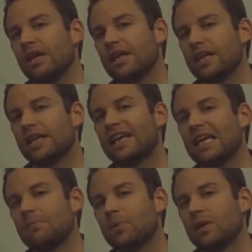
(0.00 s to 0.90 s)
going to
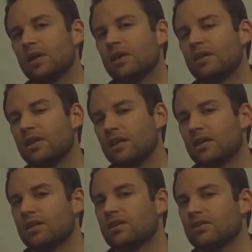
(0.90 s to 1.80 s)
keep
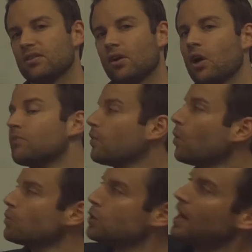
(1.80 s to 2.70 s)
the overall